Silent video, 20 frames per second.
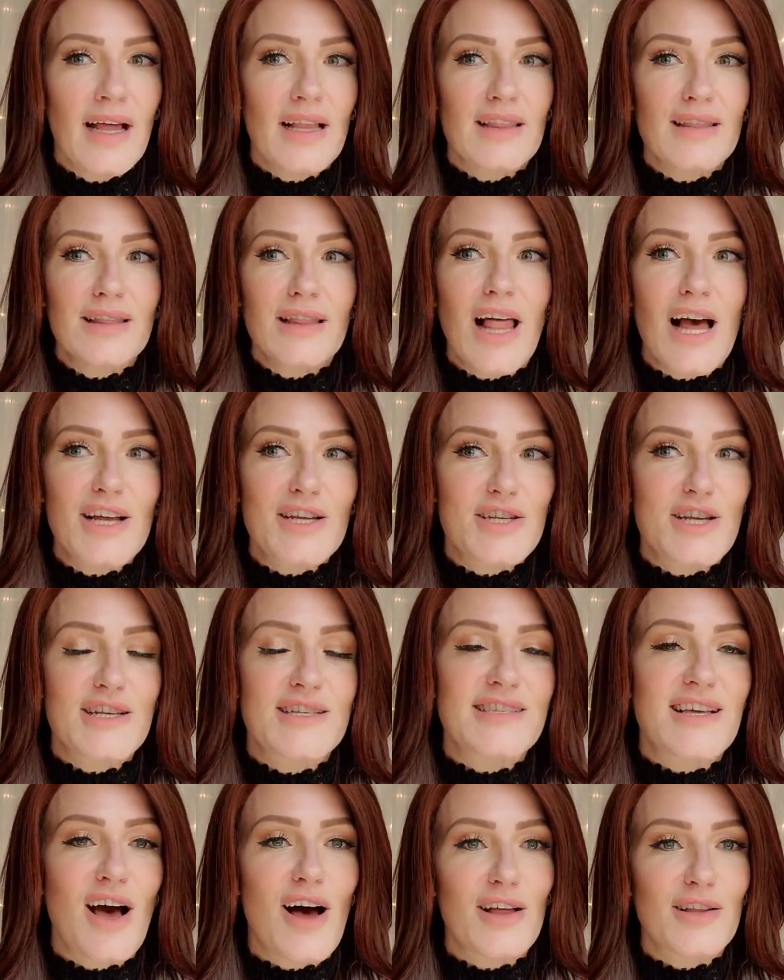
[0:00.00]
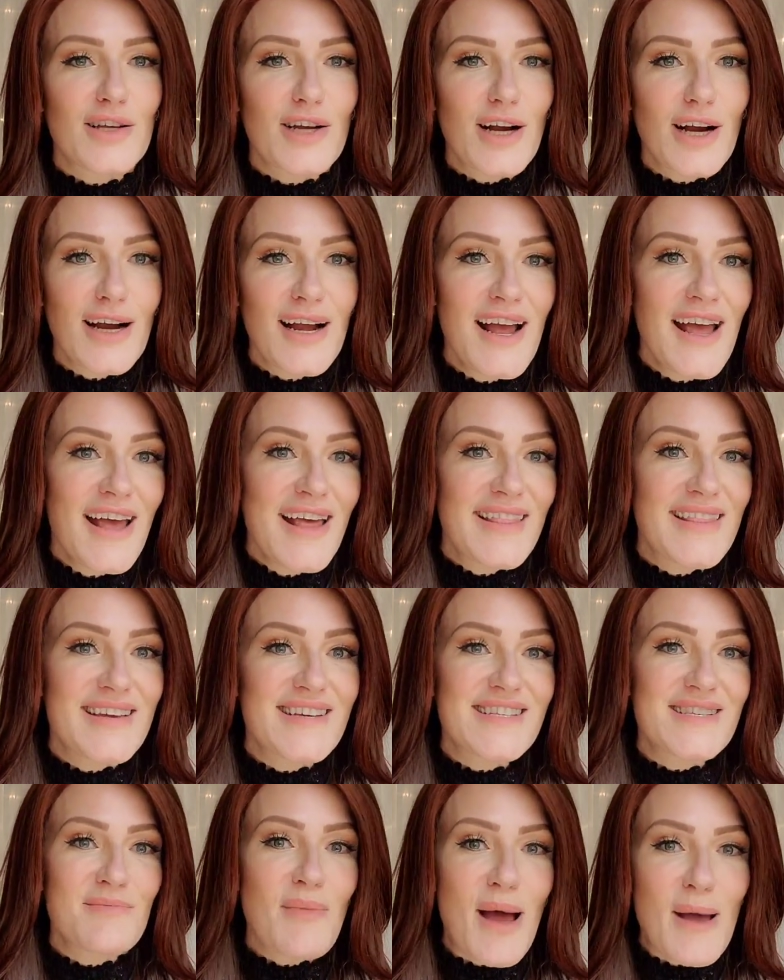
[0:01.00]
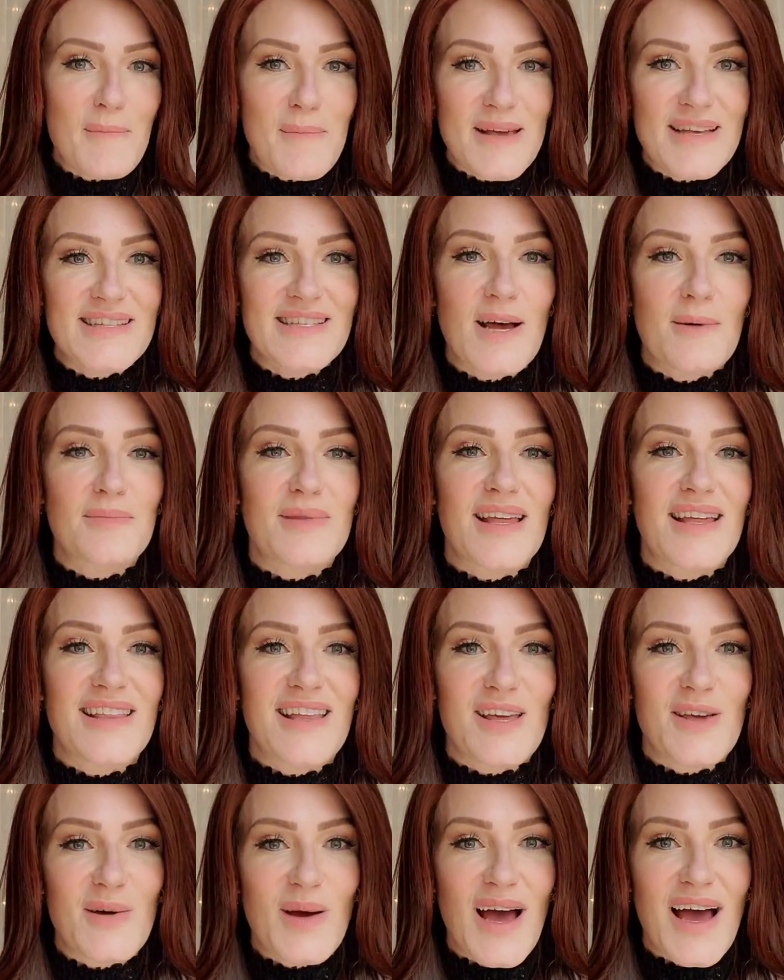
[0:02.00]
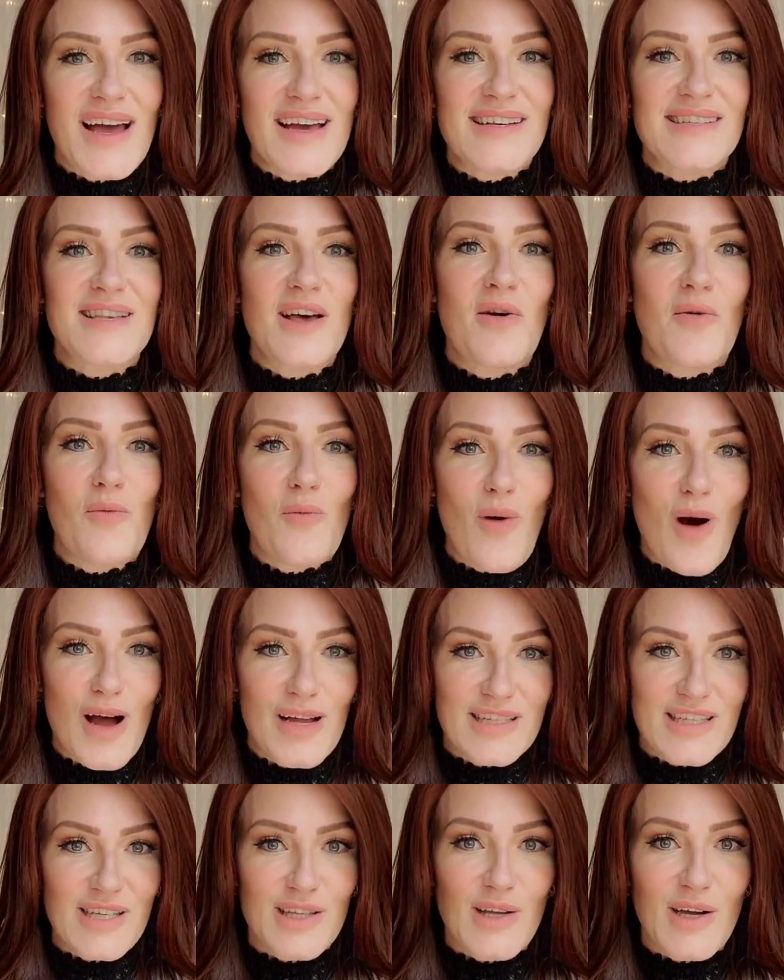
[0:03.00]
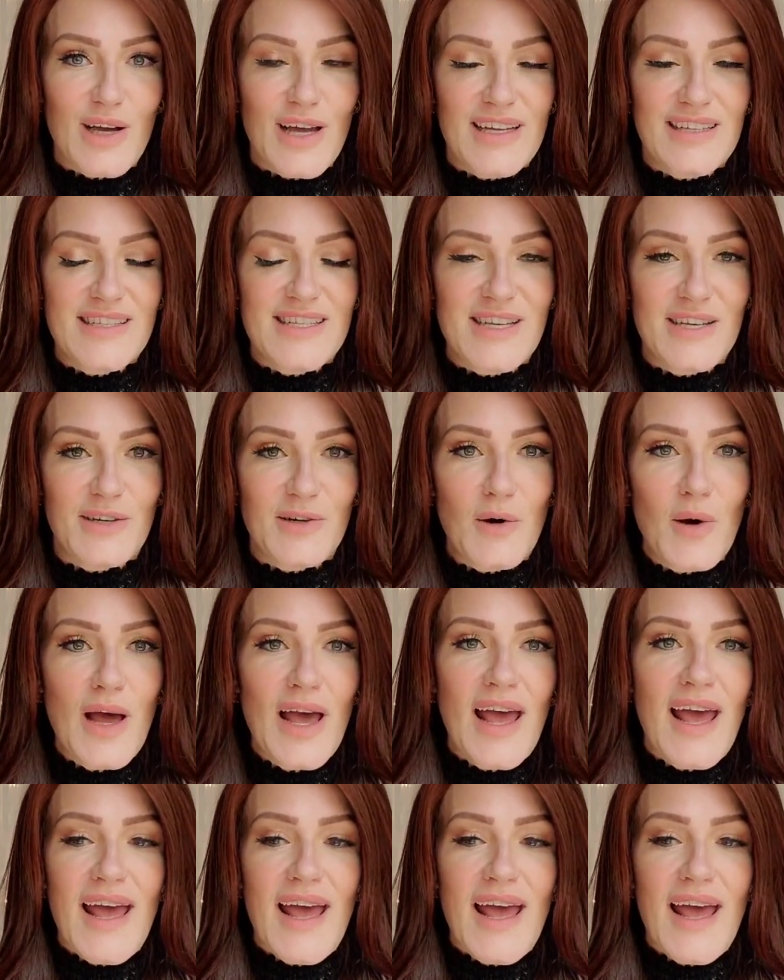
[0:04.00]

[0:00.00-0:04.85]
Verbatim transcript: luscious color, this might be something that you guys want to look into.